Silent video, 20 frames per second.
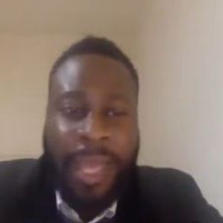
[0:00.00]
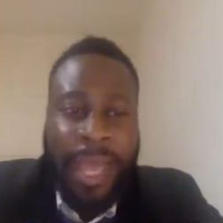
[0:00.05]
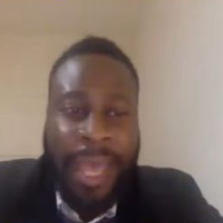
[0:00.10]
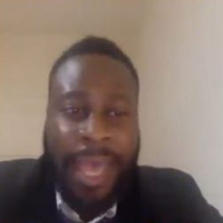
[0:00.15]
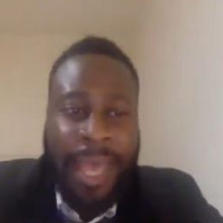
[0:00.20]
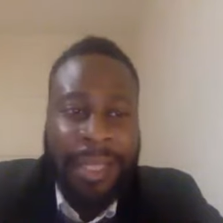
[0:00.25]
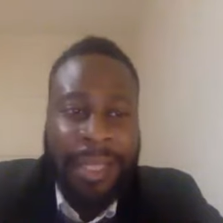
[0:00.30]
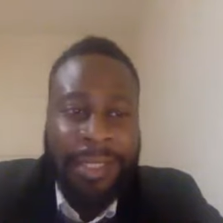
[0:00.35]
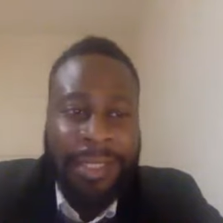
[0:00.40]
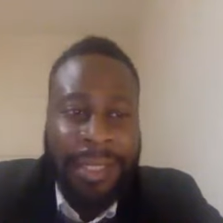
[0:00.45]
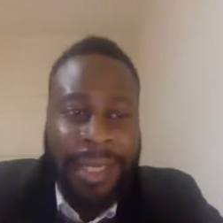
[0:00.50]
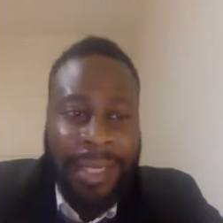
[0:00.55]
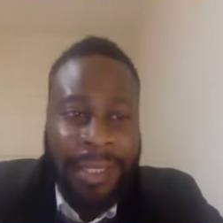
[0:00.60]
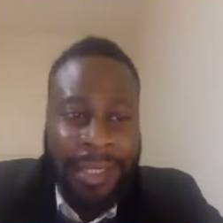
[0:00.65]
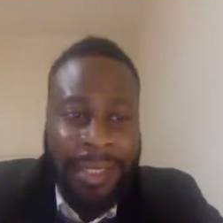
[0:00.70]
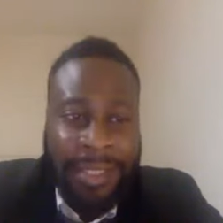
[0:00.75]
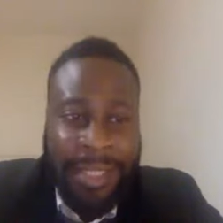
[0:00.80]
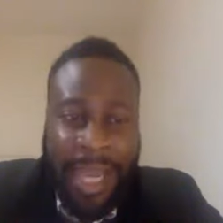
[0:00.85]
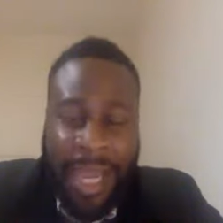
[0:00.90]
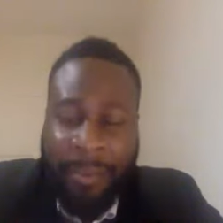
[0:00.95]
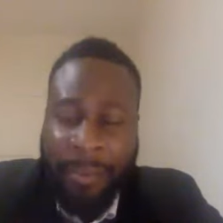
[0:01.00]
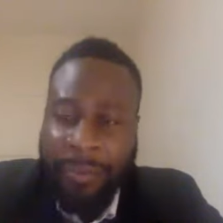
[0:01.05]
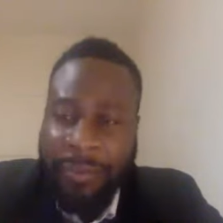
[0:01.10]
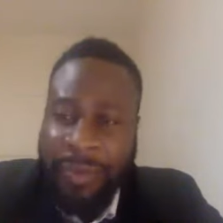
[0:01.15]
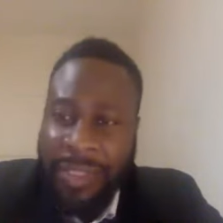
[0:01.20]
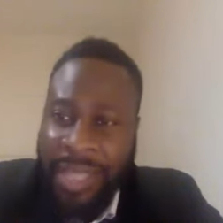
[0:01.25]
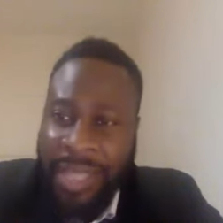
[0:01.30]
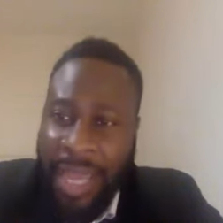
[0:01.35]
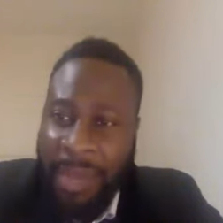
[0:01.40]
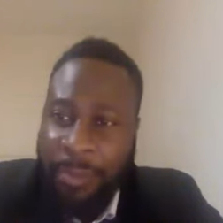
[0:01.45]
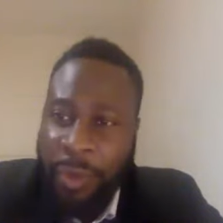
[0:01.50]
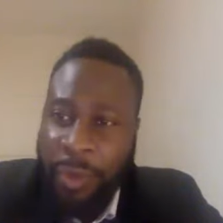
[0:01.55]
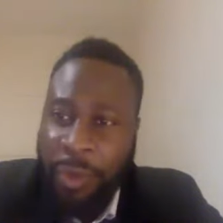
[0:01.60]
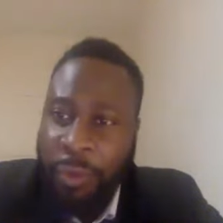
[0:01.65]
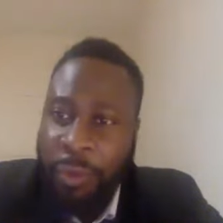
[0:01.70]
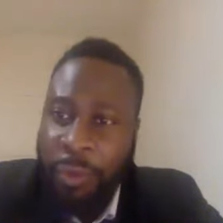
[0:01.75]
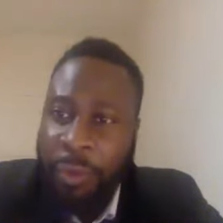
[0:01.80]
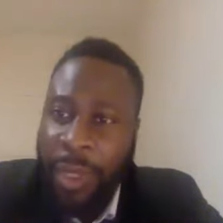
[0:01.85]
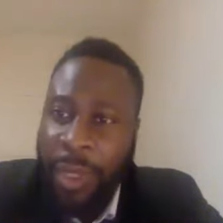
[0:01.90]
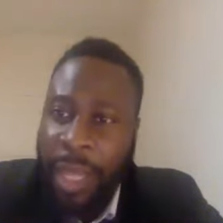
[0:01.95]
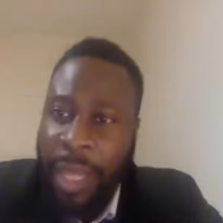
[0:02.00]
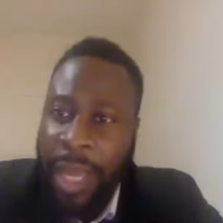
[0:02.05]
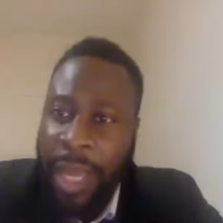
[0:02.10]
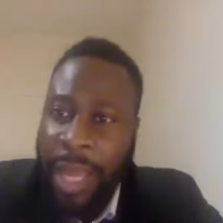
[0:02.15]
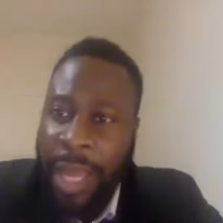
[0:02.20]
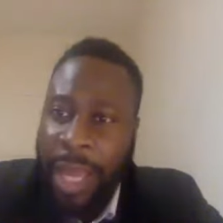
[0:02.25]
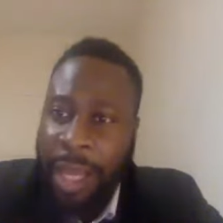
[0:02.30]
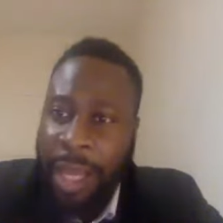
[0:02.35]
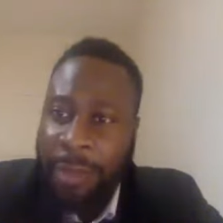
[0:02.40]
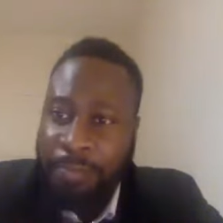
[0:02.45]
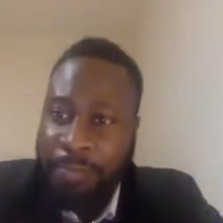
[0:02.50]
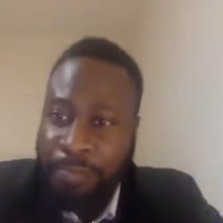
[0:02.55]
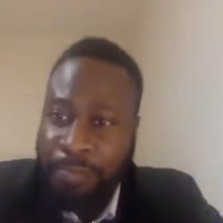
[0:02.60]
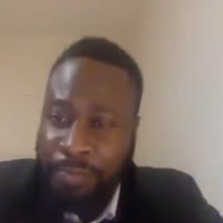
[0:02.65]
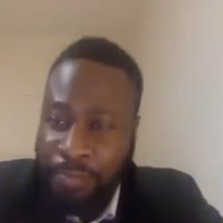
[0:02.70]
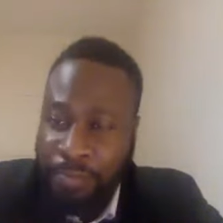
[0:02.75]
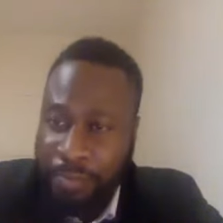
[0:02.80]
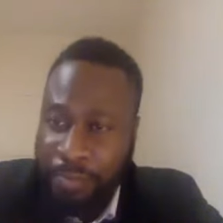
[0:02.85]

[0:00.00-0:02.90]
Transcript: And in the time of Samuel, um,